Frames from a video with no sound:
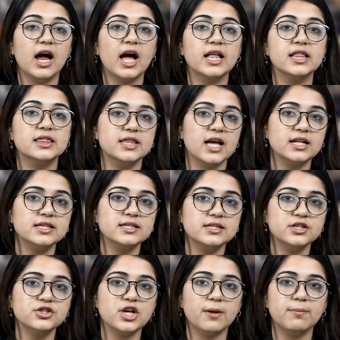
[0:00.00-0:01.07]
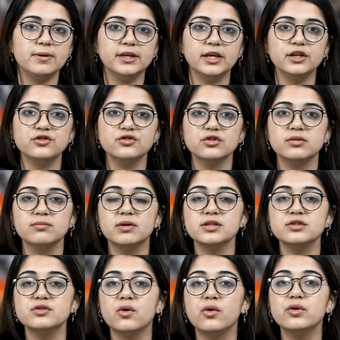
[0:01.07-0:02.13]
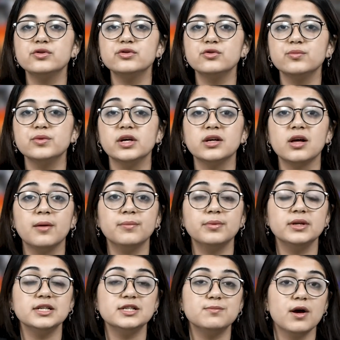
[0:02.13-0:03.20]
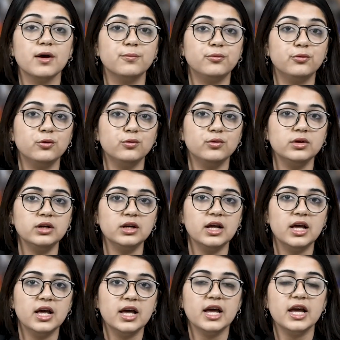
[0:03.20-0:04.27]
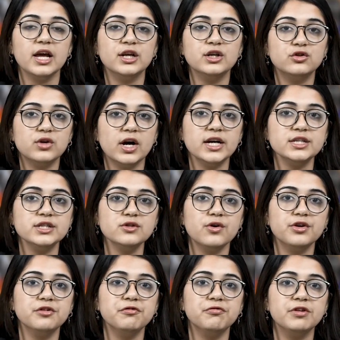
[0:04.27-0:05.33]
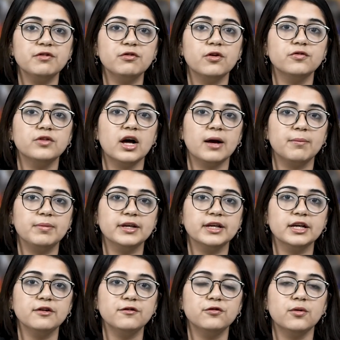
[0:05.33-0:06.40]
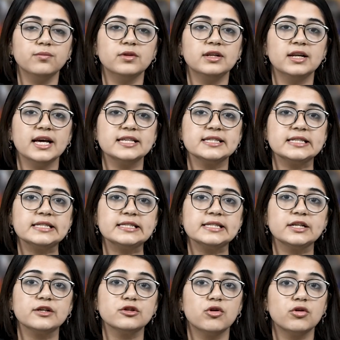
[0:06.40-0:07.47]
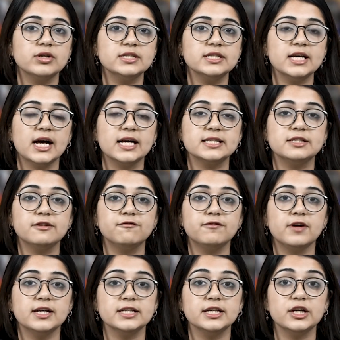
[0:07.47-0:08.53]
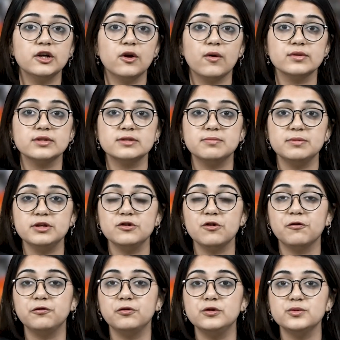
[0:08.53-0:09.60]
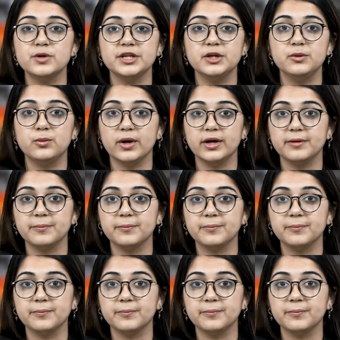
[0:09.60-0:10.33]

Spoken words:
and that such application must also be accompanied by approval in writing or in favor of the applicant from the licensing authority as defined in Clause B of Rule 21.